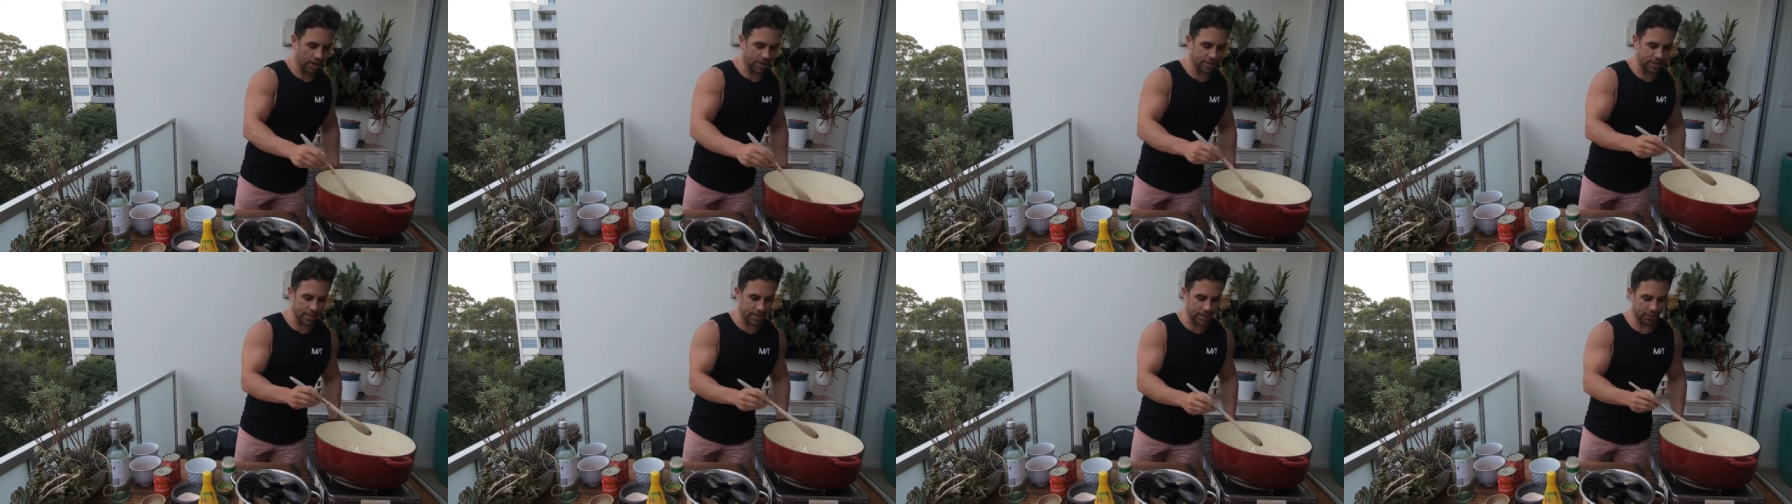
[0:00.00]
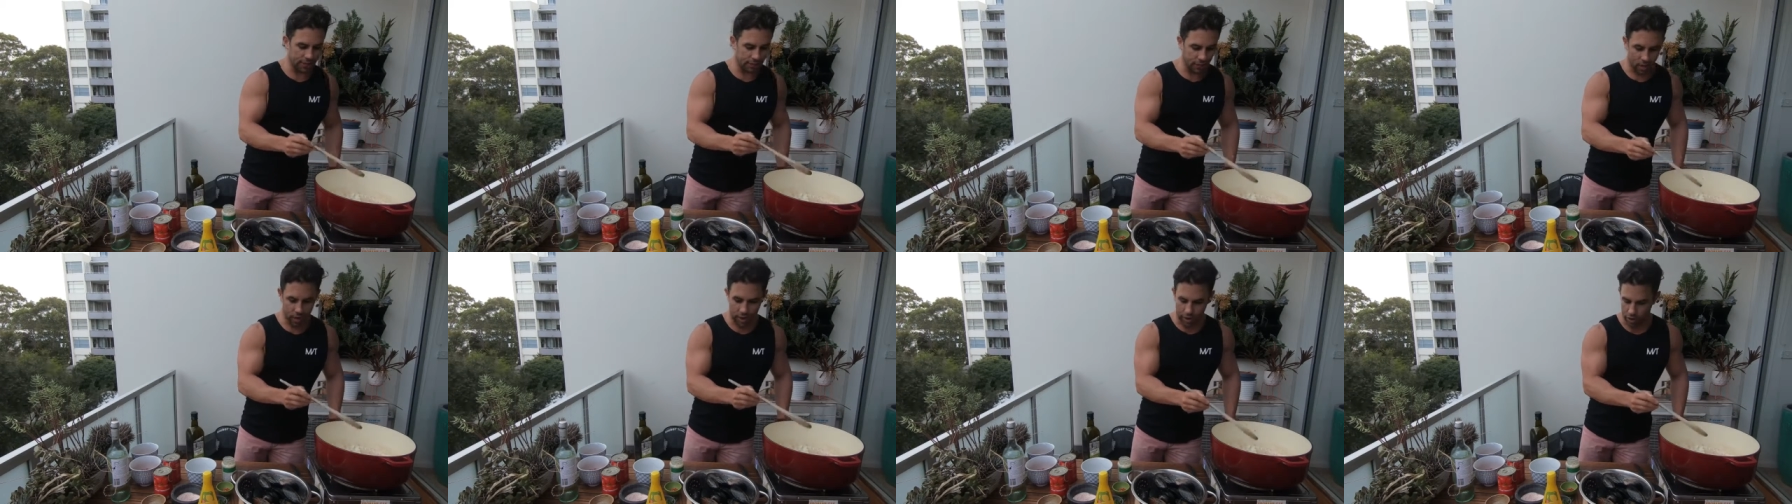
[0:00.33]
as
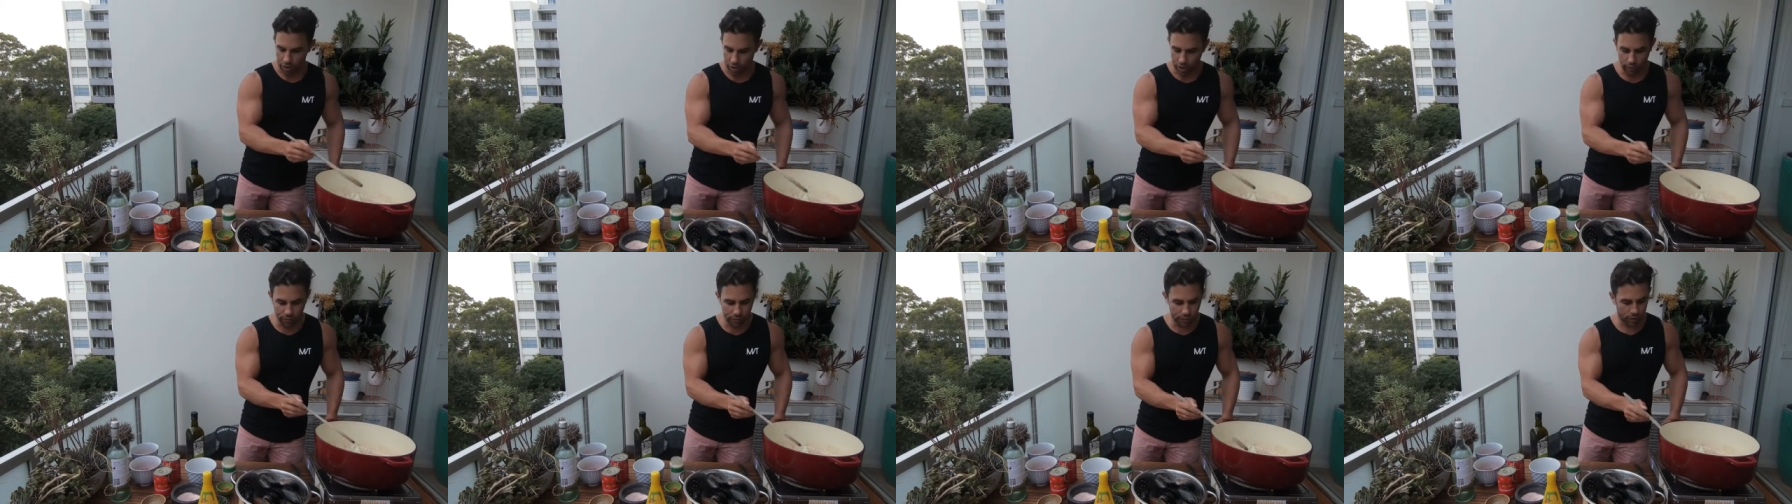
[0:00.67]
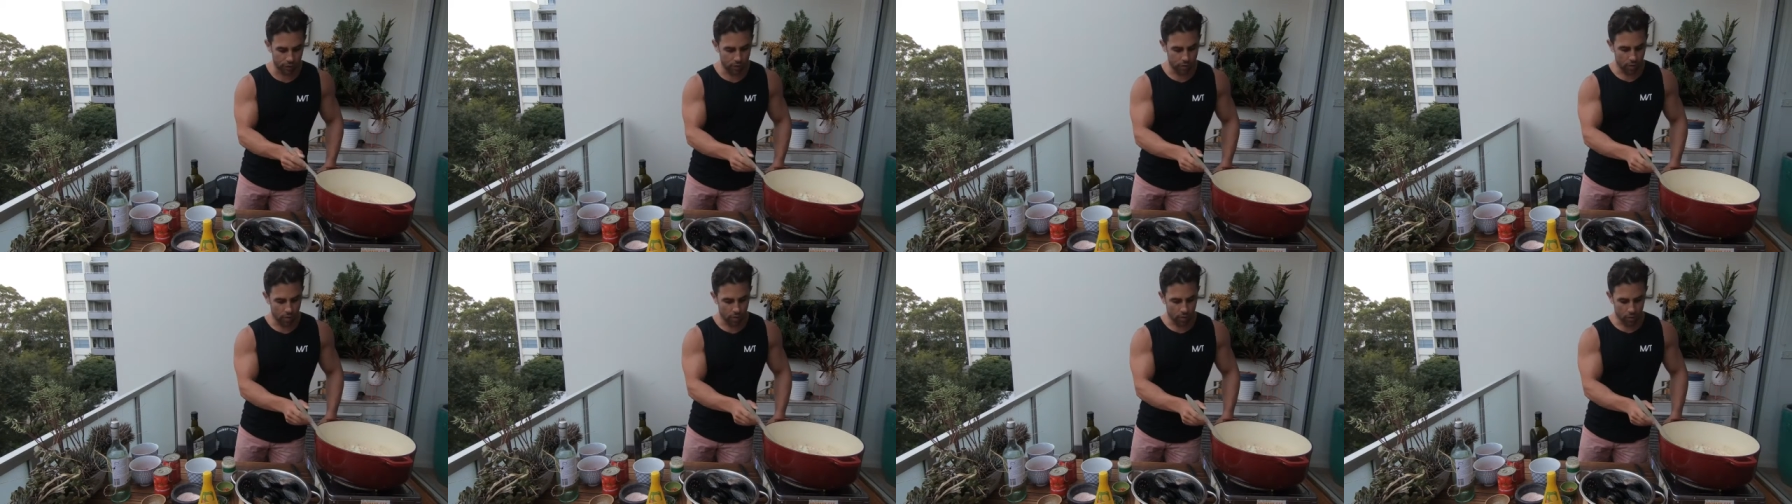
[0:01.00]
they're frying off,
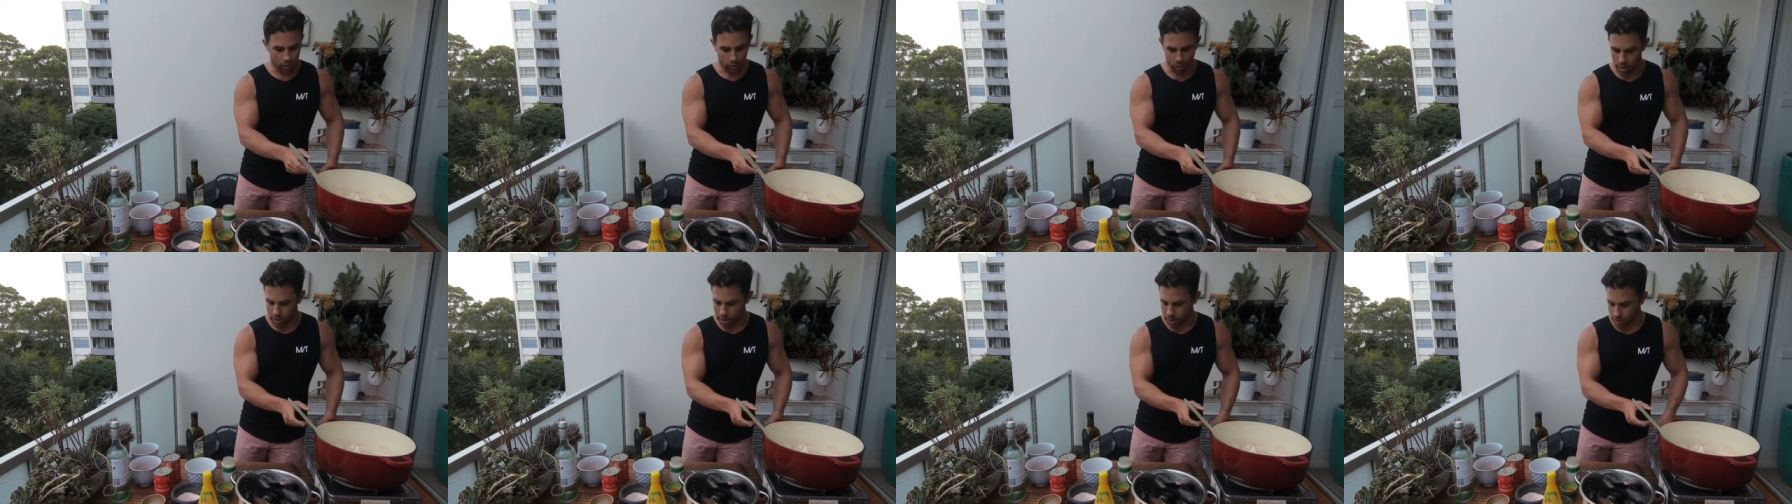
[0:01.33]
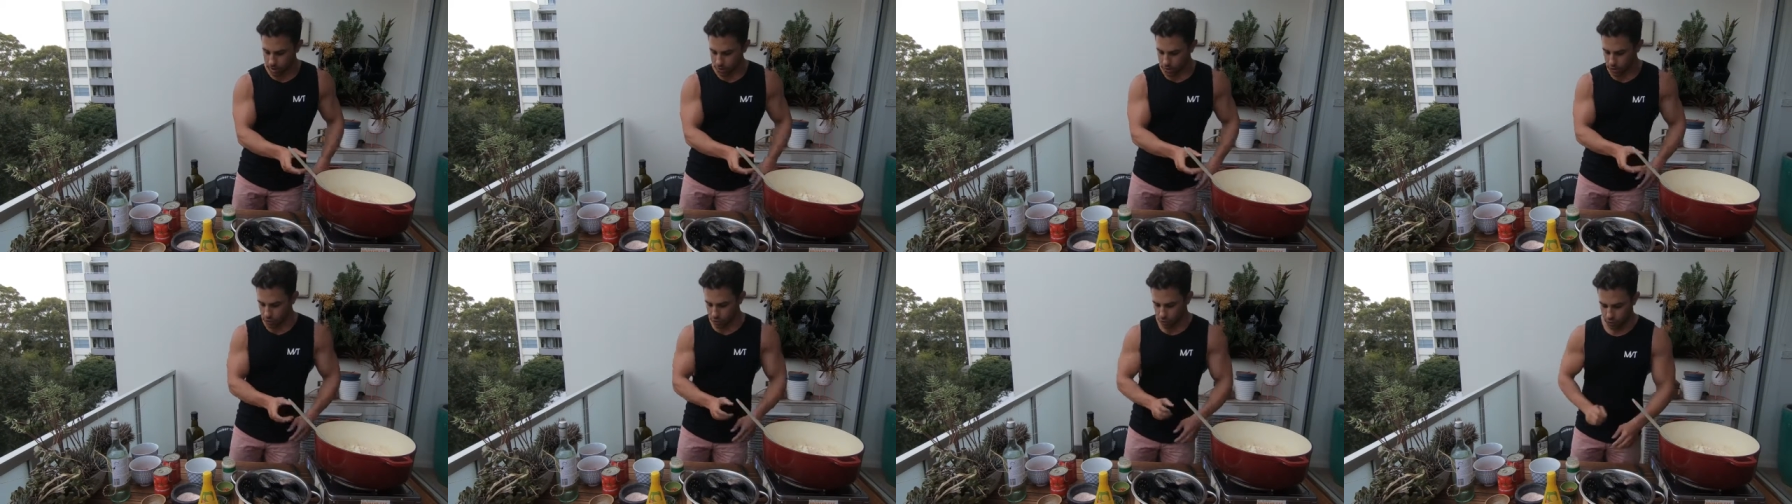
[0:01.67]
what I'm
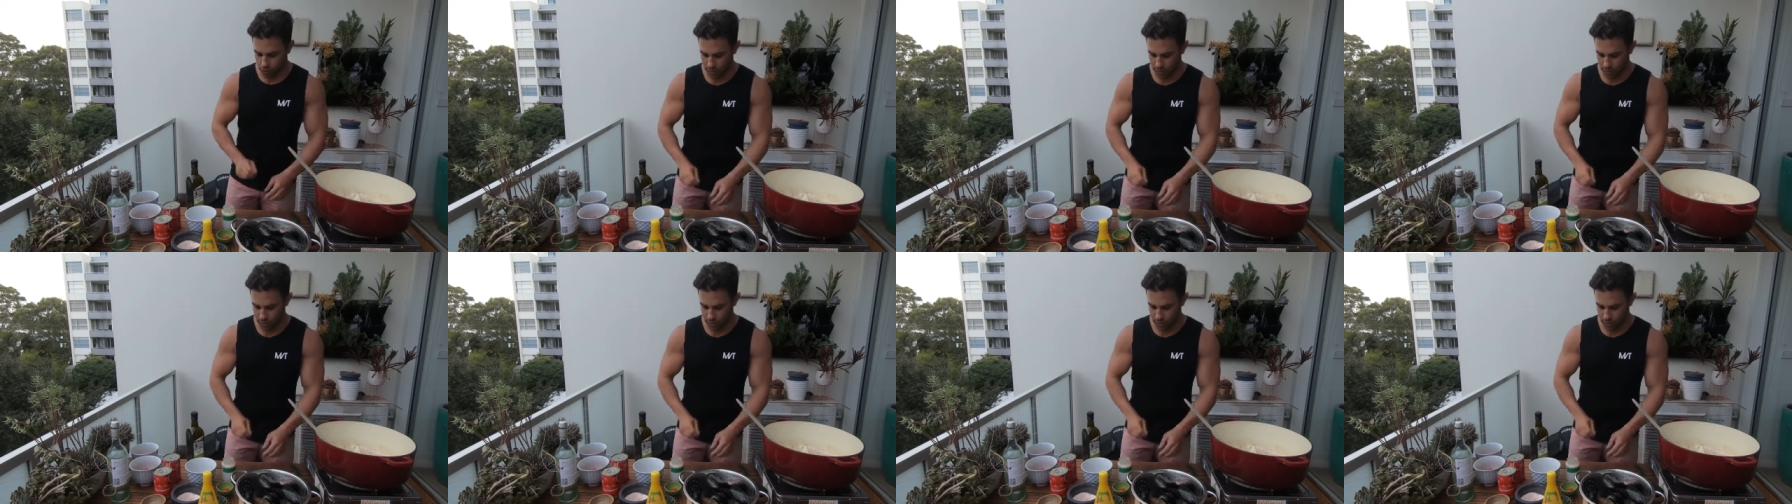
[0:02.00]
going to do